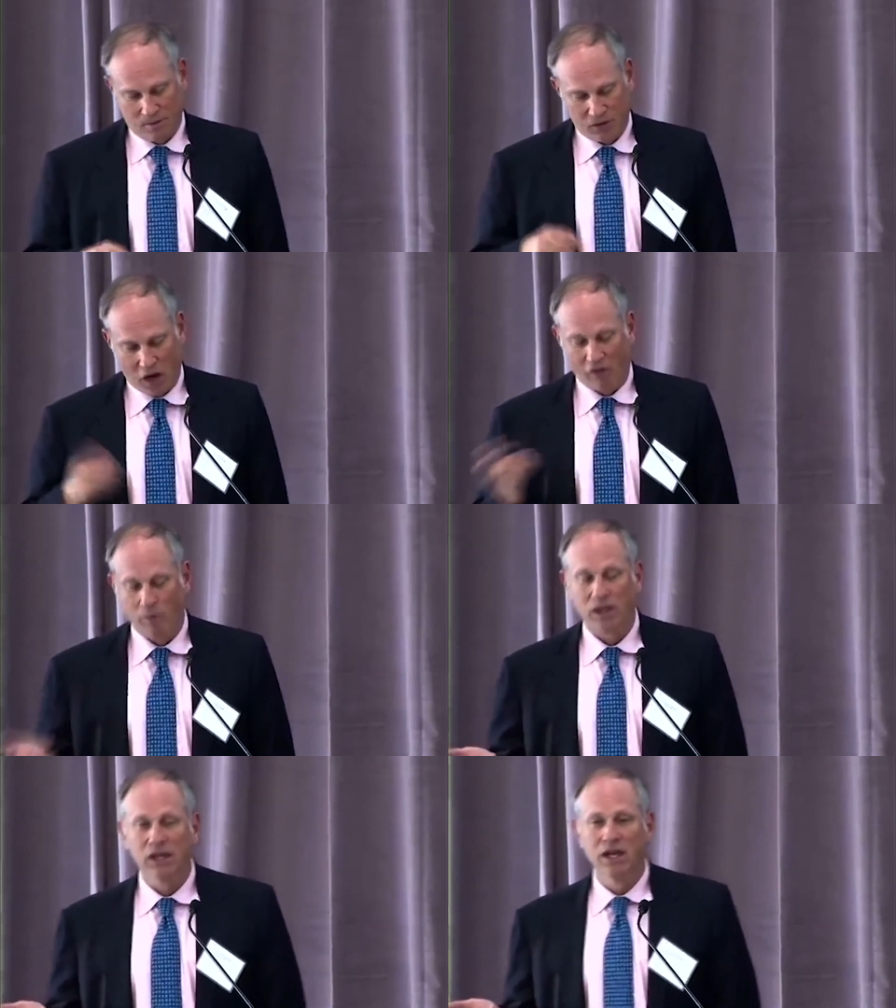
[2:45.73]

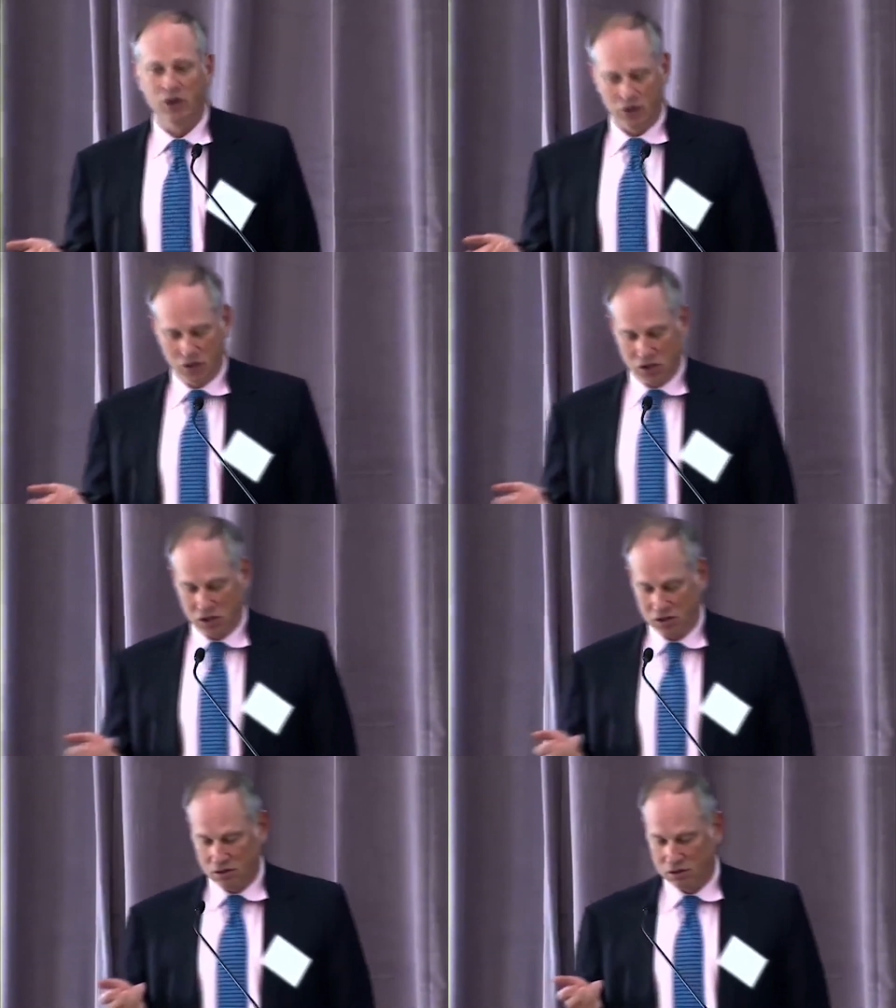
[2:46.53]
Government leaders,
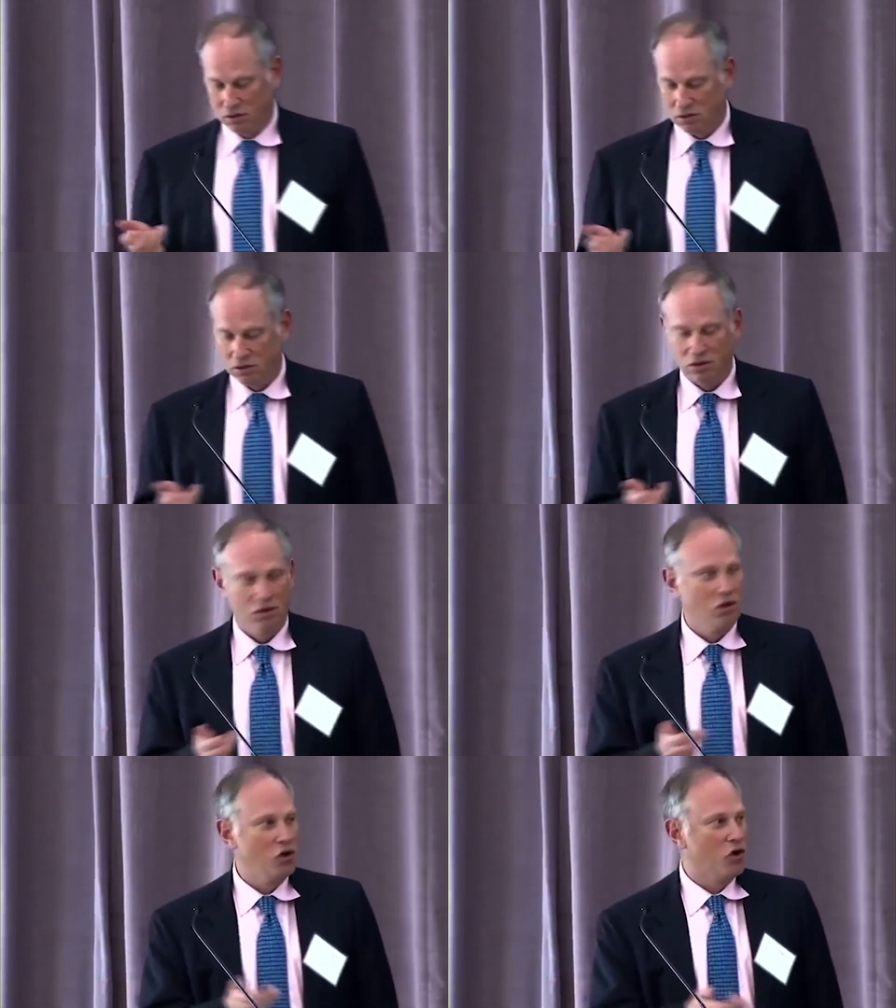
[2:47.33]

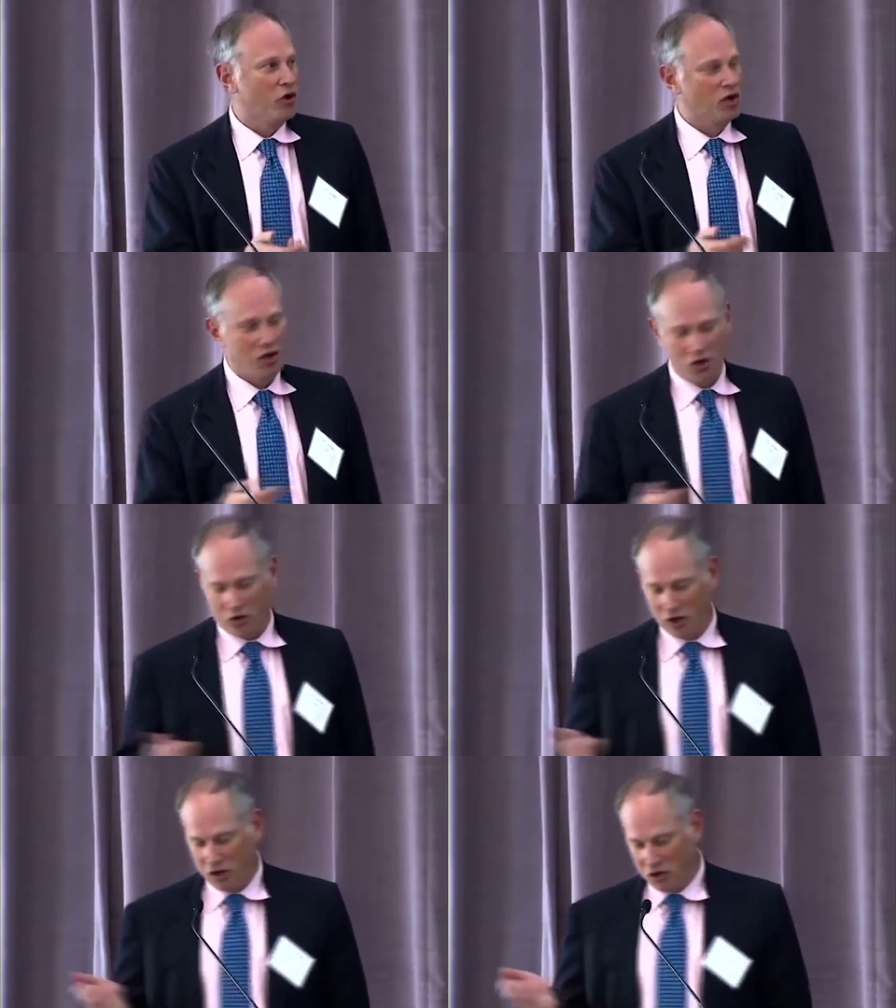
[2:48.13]

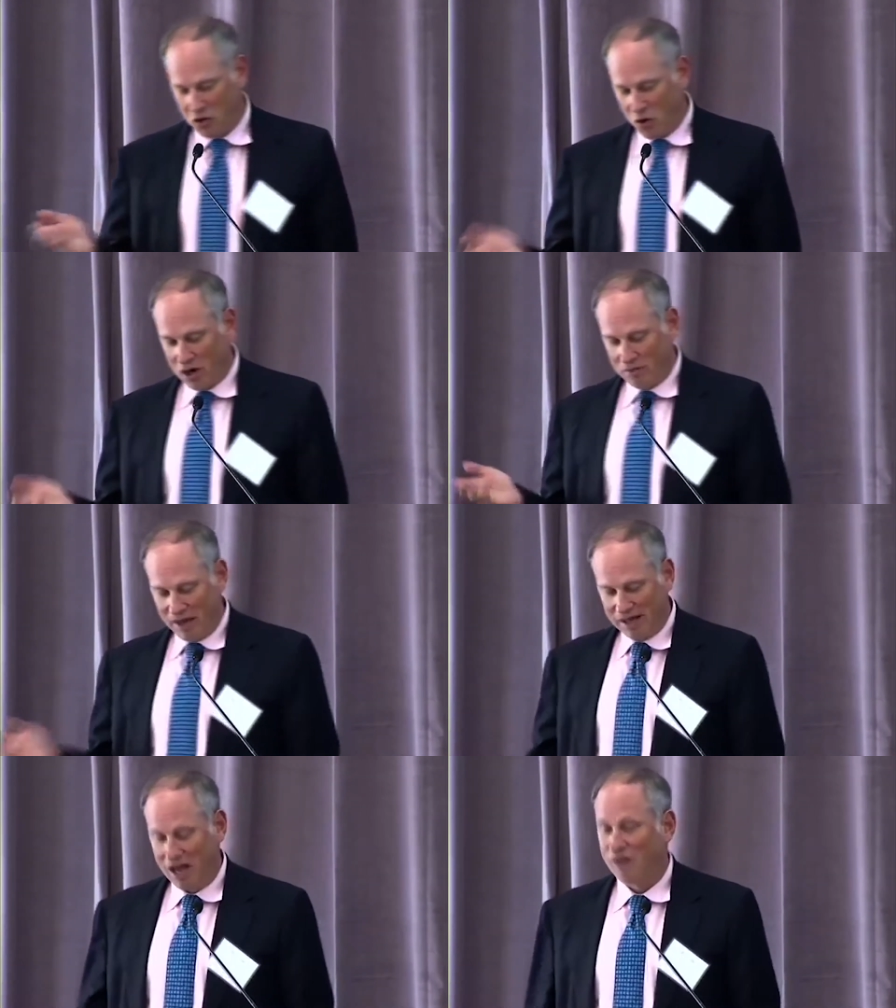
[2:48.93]
you want to
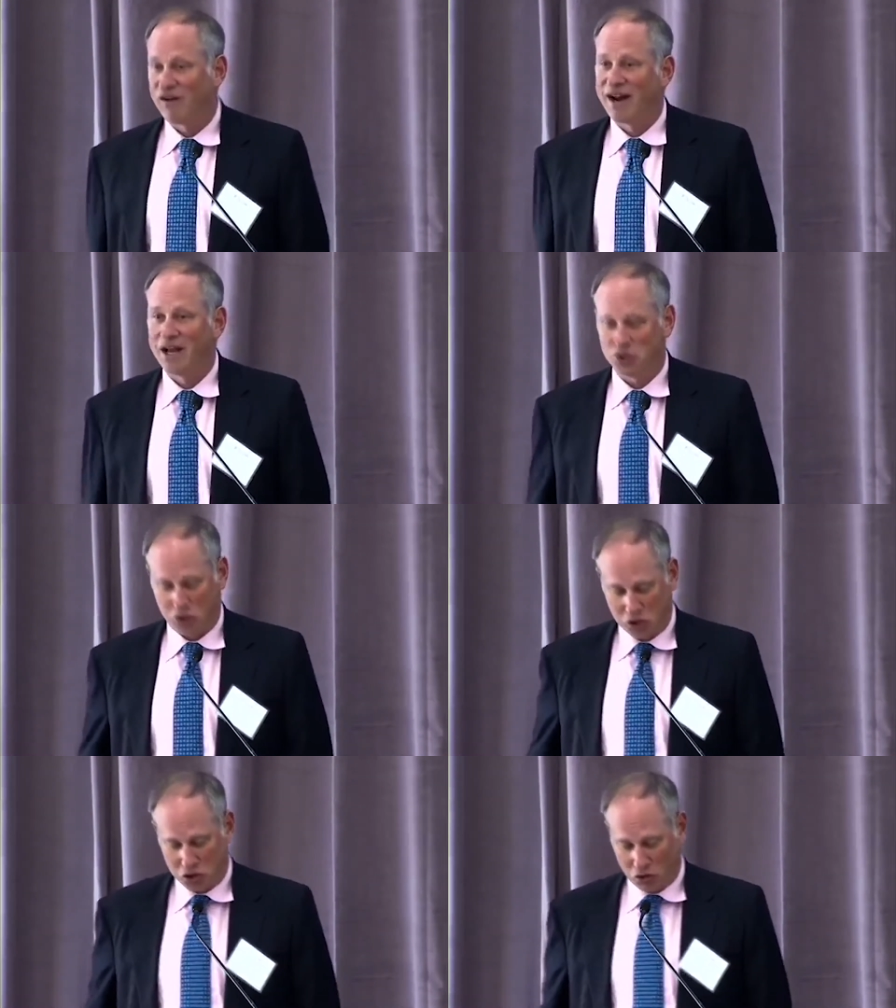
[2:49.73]
maintain financial
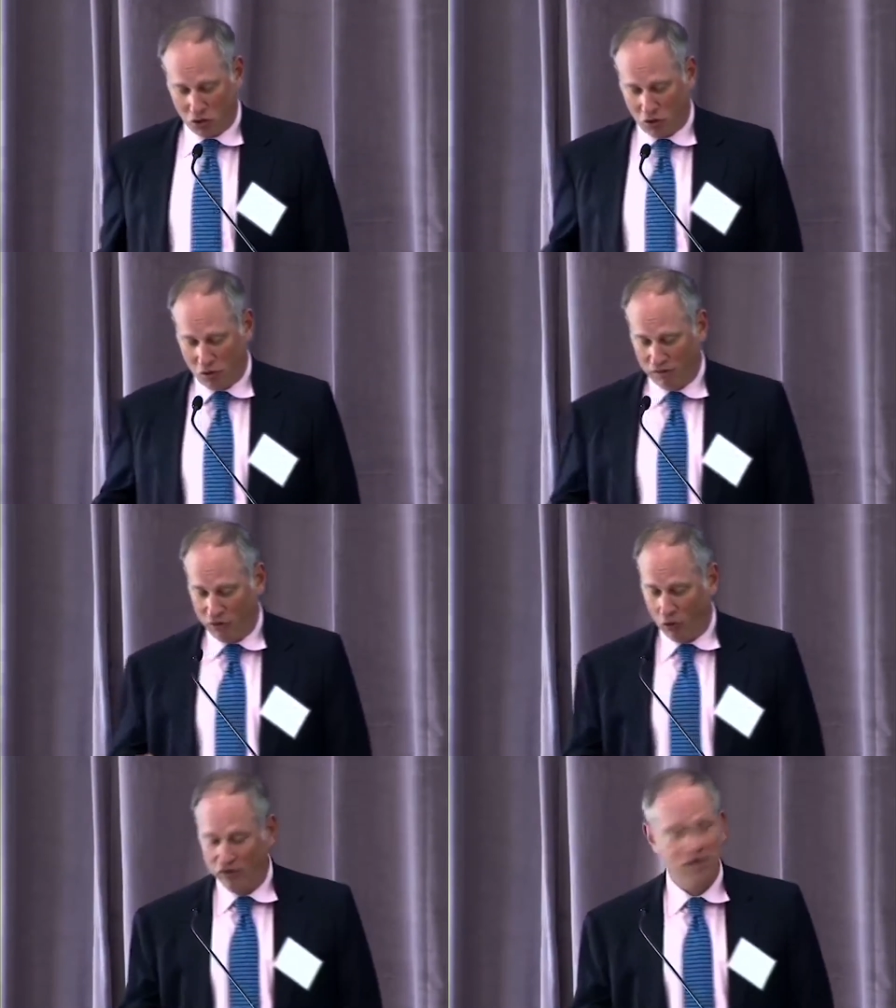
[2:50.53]
control,
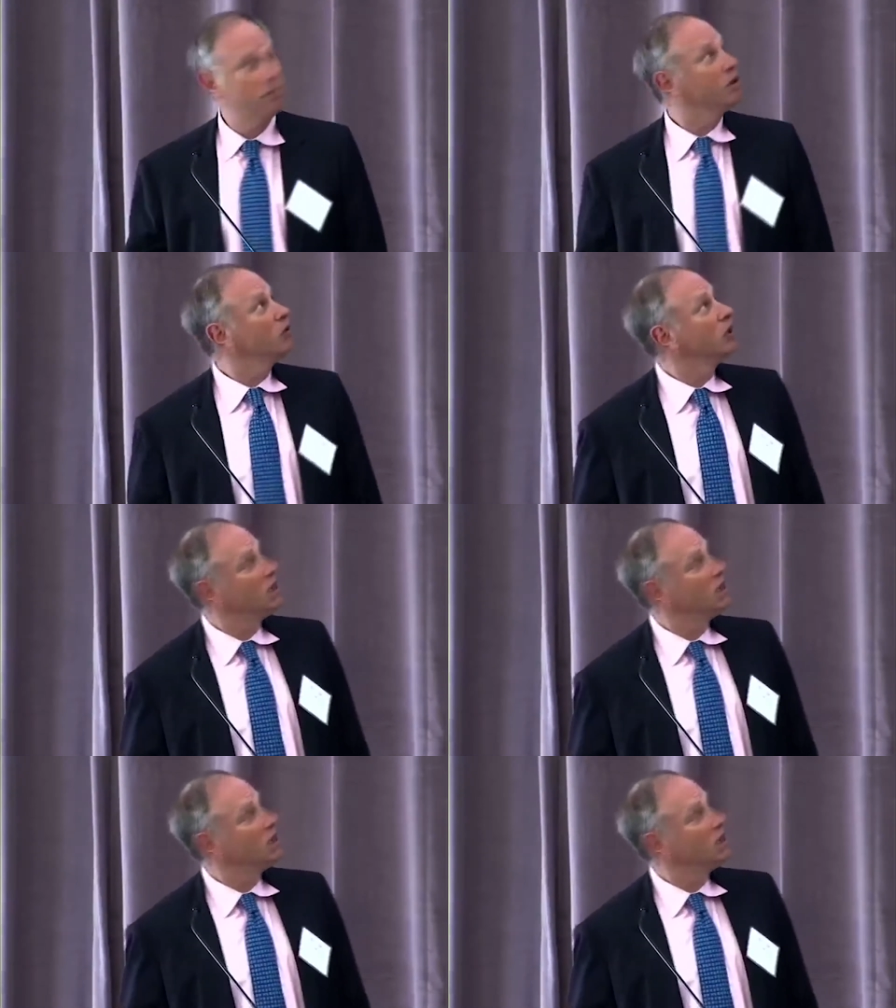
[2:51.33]
full visibility